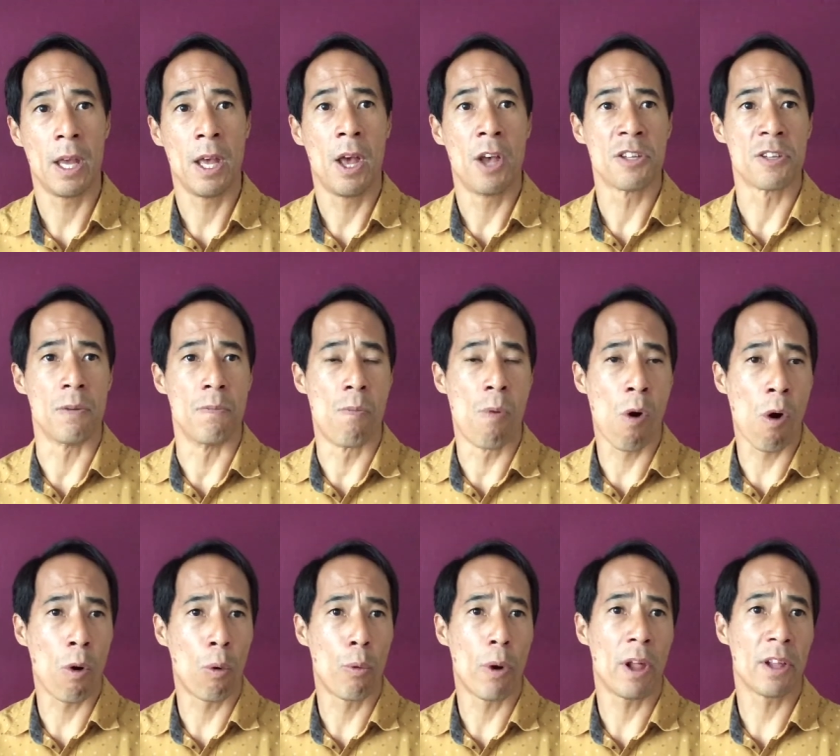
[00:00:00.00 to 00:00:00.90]
So
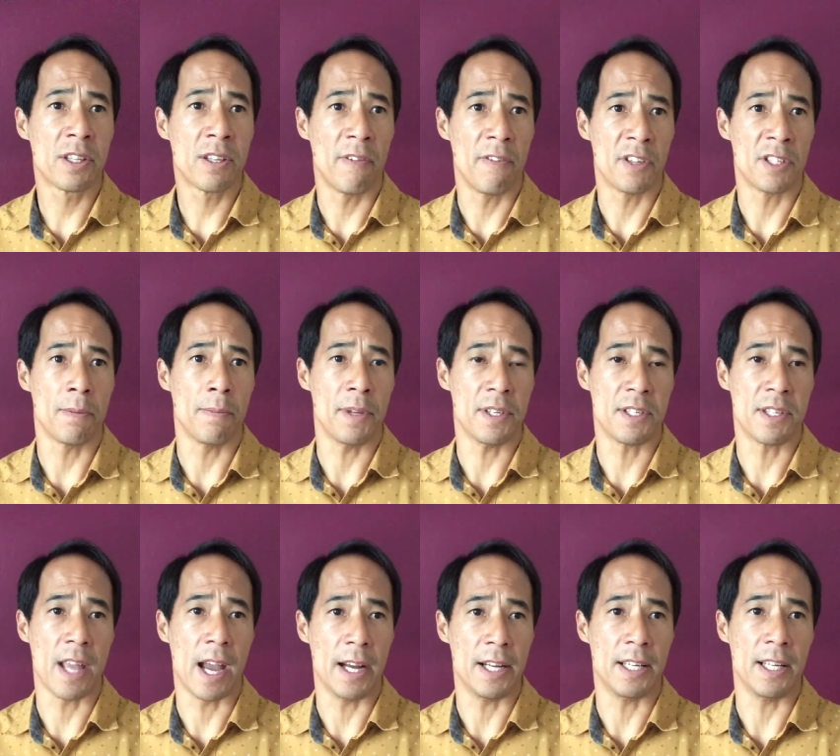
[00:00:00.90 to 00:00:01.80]
moral relativism is
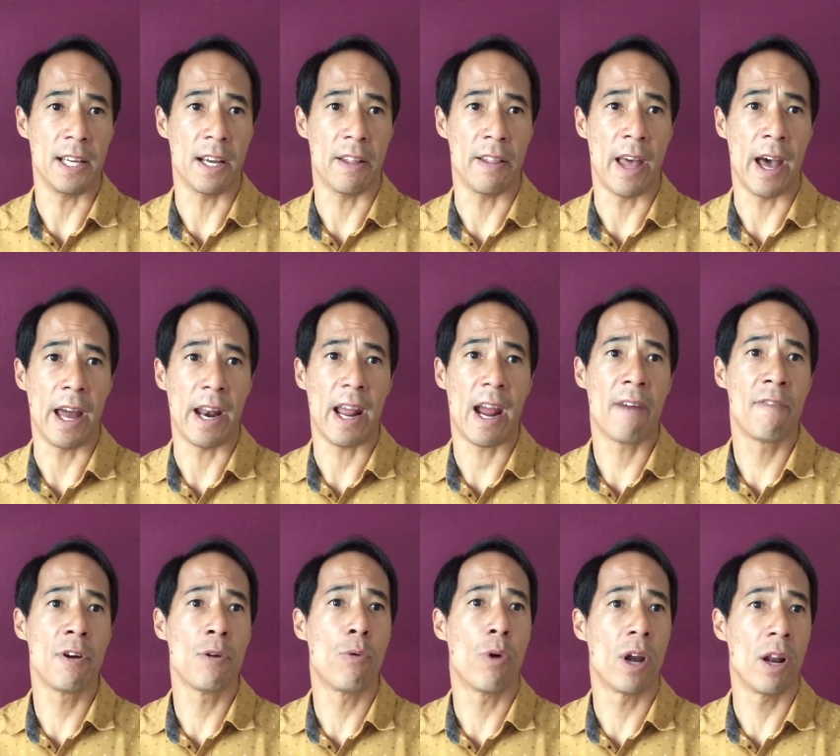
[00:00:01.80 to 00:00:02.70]
the idea that
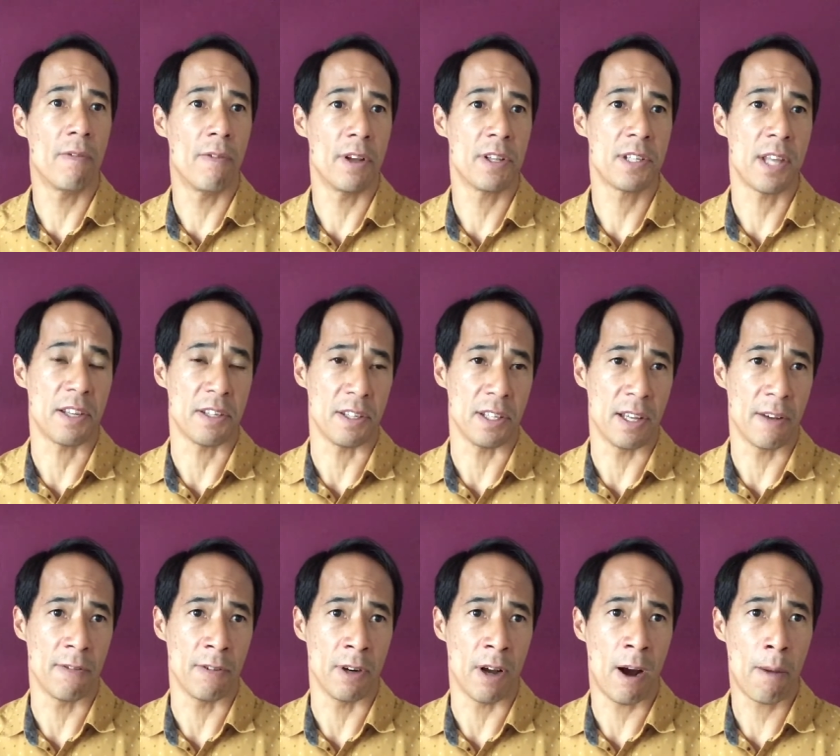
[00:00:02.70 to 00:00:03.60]
every one of us has a
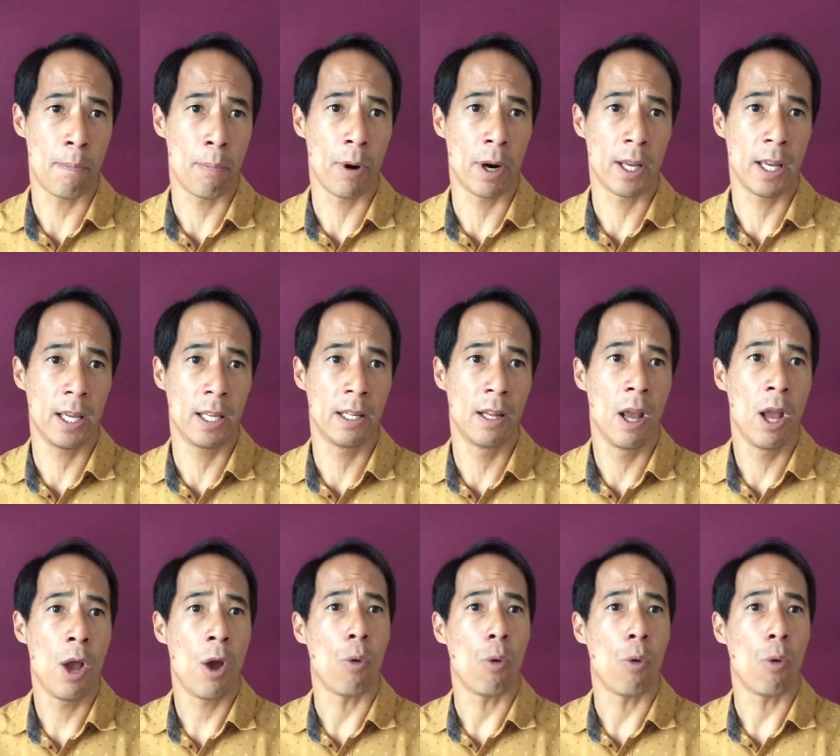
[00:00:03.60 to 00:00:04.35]
different upbringing.